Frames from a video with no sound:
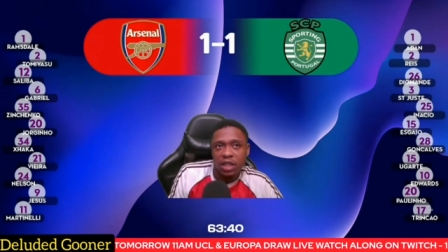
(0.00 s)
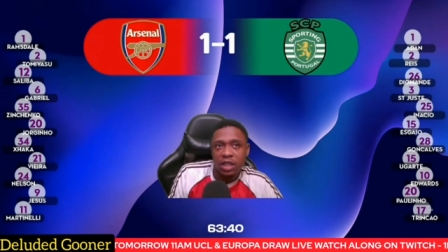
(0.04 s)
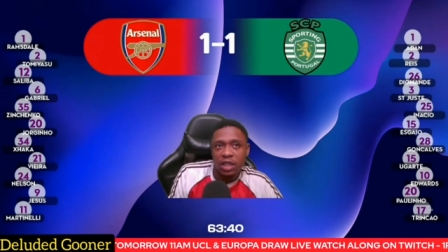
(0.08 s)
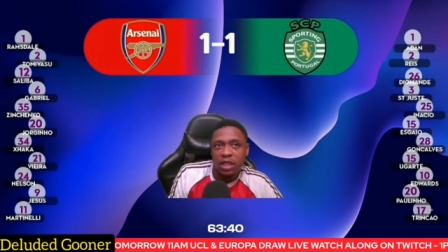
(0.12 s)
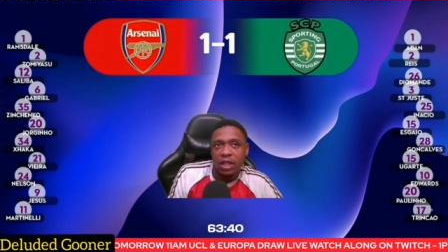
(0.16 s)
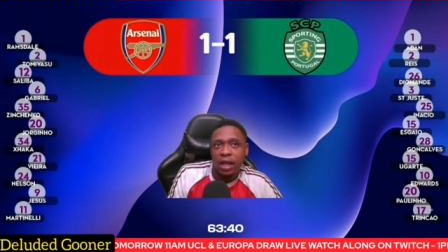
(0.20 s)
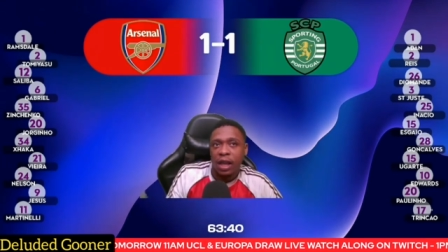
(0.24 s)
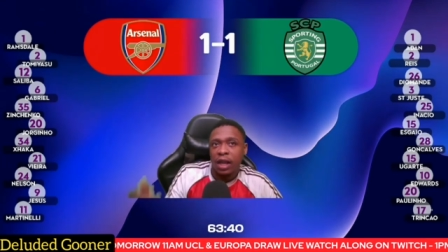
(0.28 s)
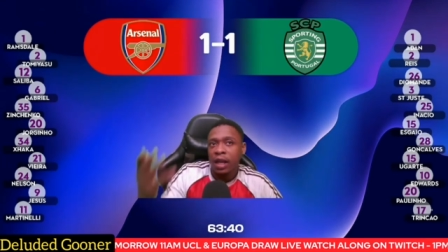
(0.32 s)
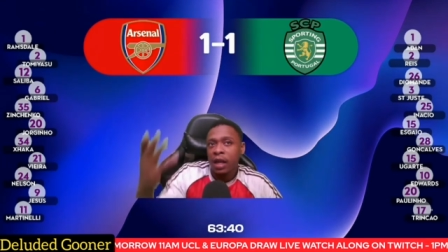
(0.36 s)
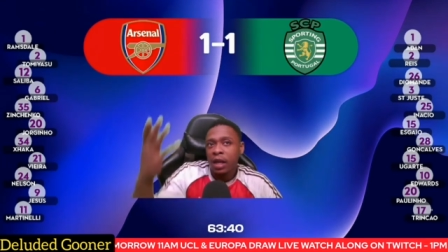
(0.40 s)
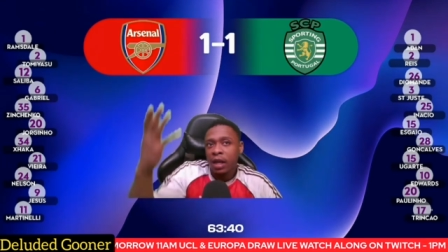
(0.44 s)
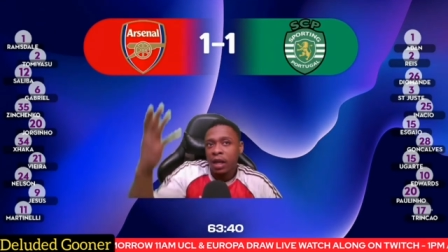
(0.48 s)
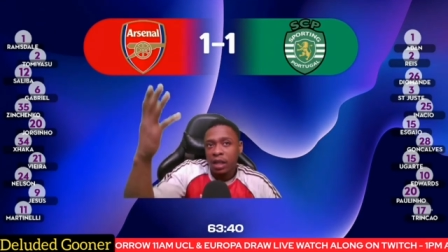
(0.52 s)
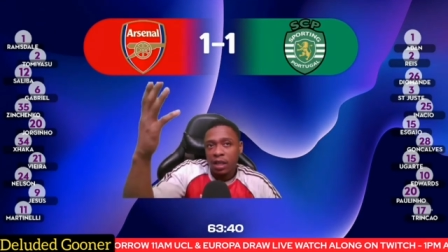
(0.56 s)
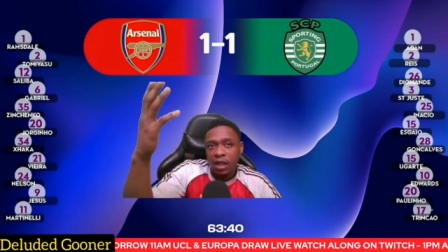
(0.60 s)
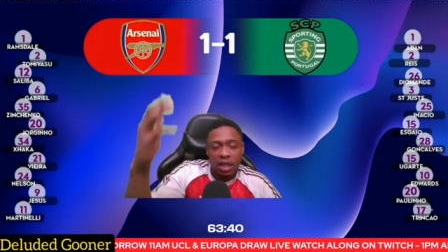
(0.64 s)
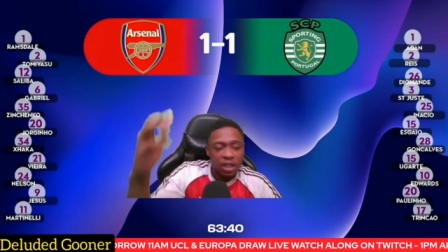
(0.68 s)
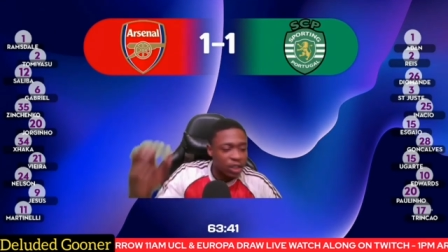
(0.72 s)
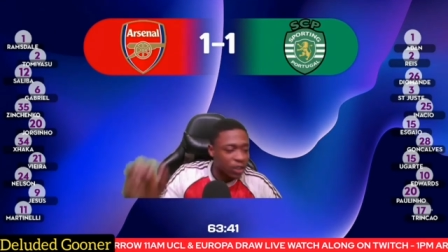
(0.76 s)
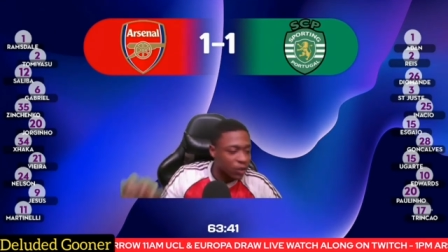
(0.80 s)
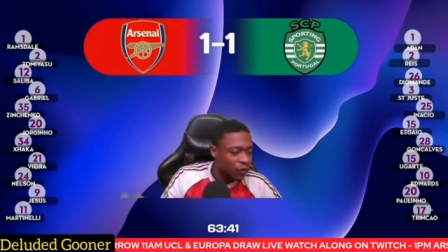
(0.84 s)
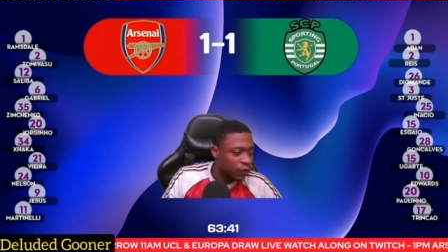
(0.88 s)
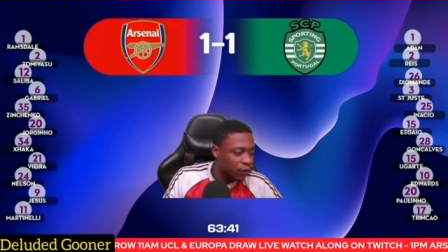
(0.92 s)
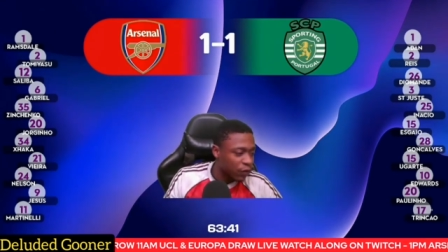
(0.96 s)
that.
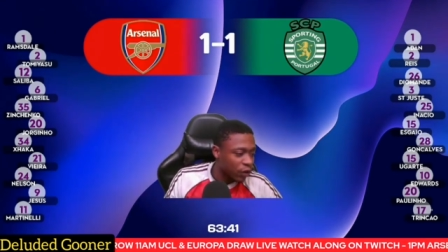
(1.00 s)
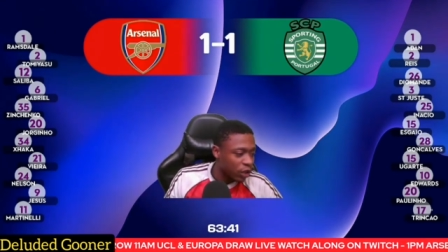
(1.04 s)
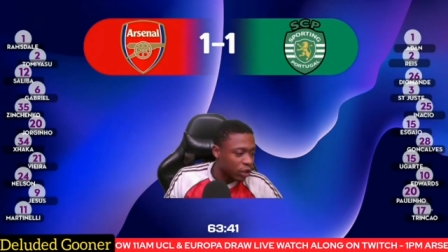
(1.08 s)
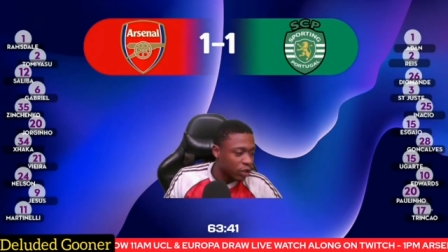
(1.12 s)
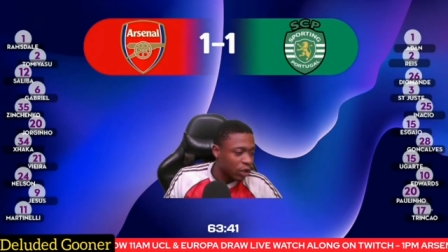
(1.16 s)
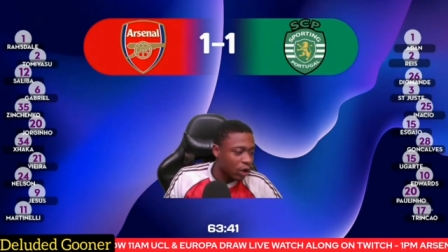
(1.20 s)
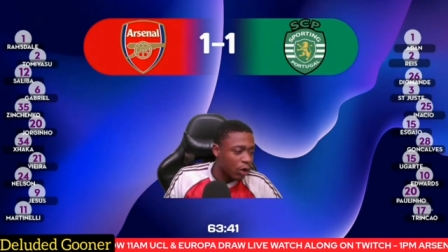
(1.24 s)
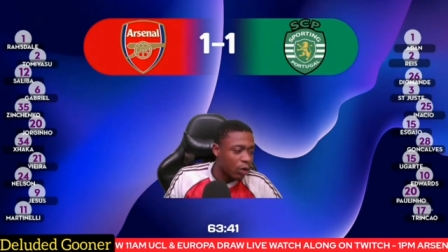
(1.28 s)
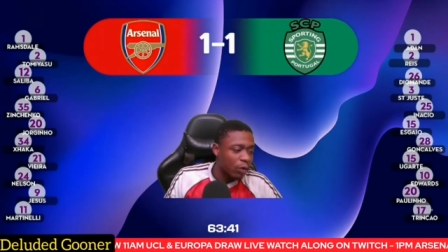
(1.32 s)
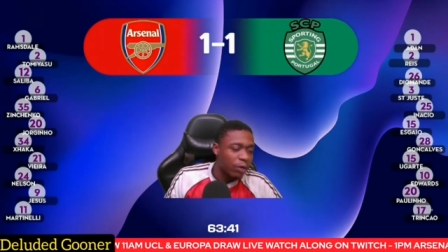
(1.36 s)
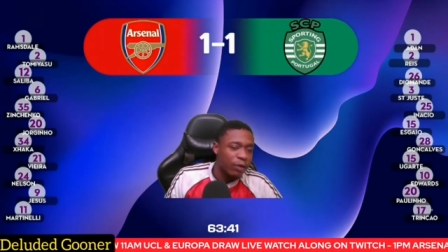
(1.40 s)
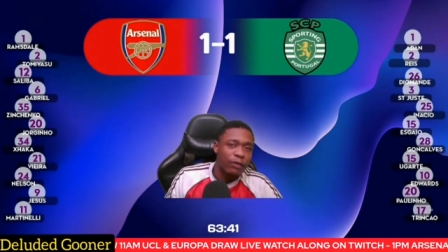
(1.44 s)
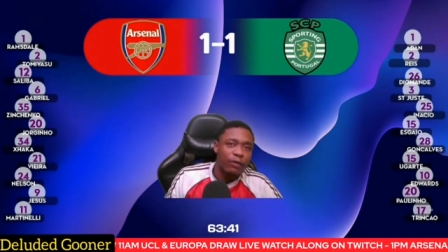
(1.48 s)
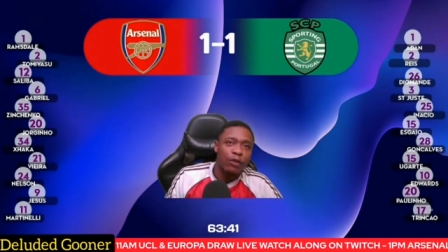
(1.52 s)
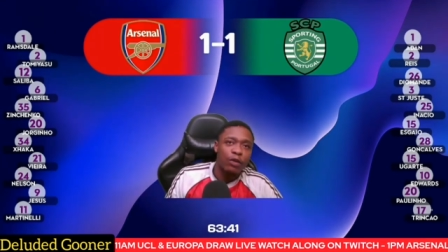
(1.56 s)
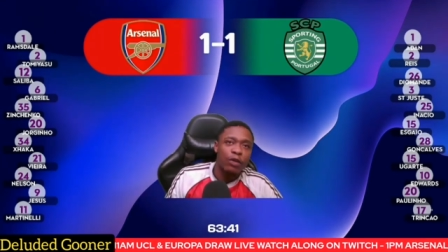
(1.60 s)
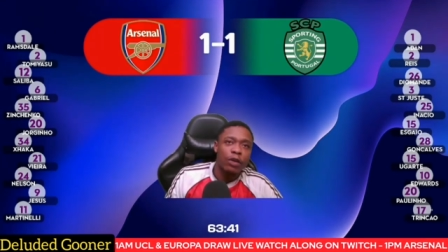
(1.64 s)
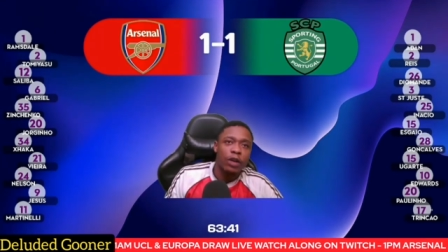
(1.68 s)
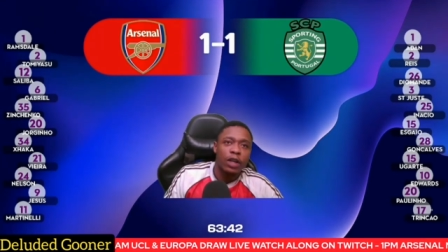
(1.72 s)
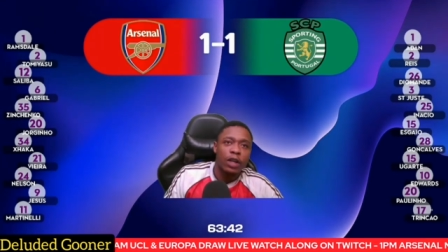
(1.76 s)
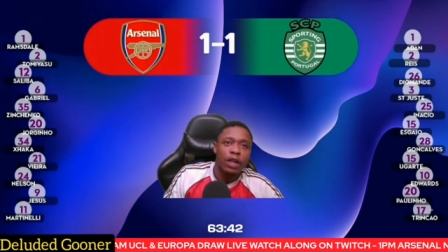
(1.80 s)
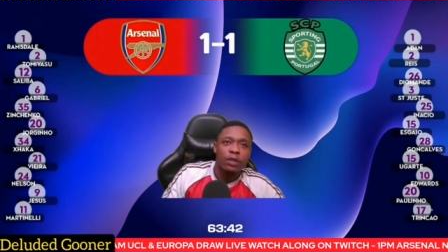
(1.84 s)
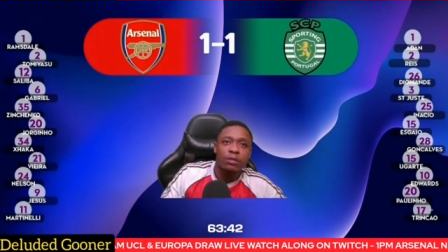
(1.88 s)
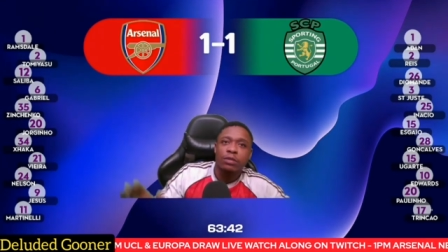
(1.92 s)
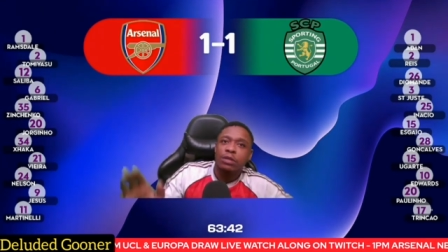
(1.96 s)
That's his third goal in four
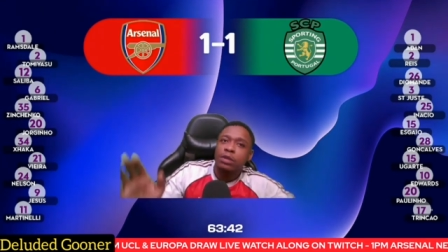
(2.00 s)
games.